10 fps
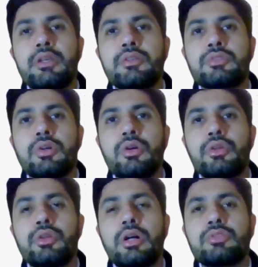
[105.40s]
So
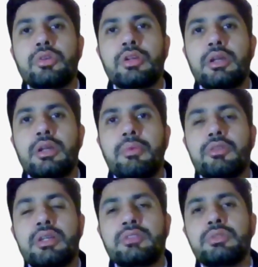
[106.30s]
you are talking
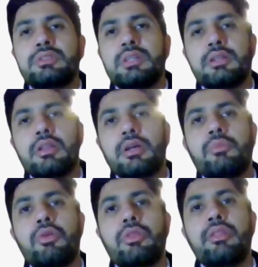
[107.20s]
about, as we said, like
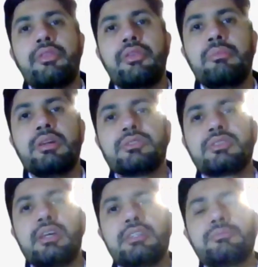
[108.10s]
more than three months
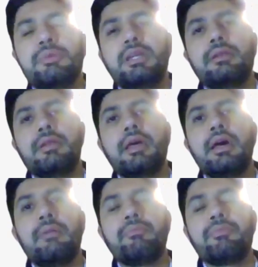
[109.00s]
has been
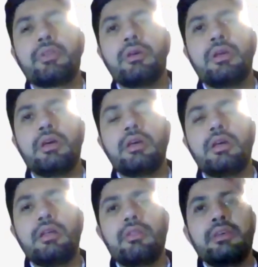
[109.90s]
um,
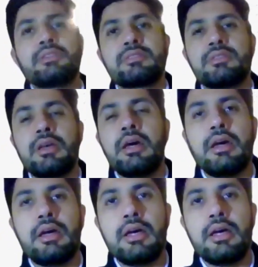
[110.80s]
uh, this,
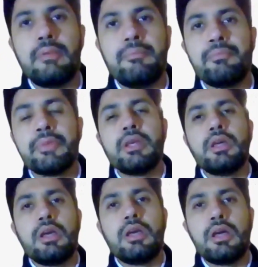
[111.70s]
um,
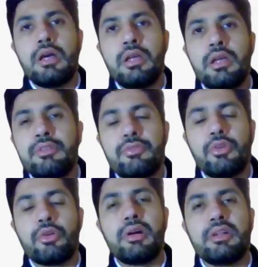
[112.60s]
even four
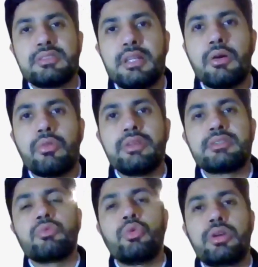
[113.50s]
months now, this
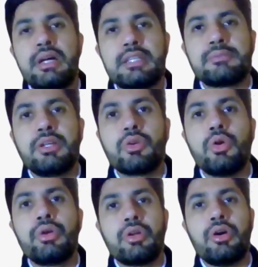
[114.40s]
war has been
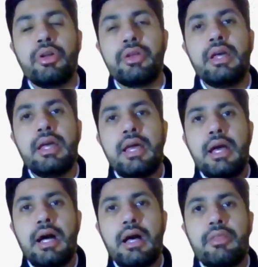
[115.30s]
going
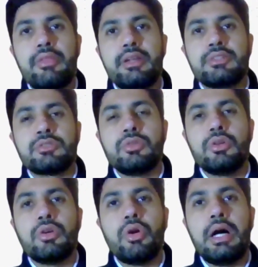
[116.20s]
on. And there is
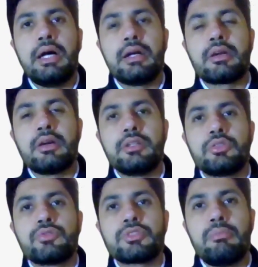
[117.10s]
no uh, kind
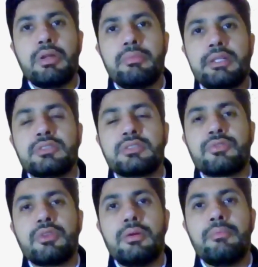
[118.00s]
of supplements
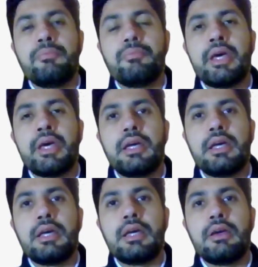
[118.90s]
from
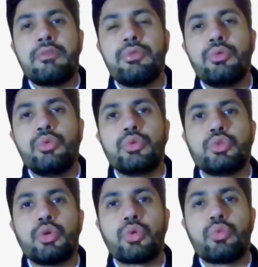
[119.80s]
uh, food
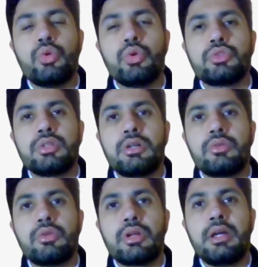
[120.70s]
or water
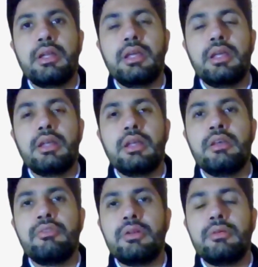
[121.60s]
or any
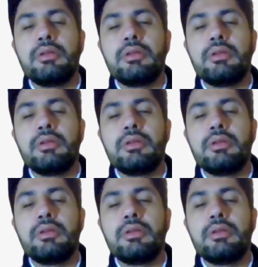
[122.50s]
even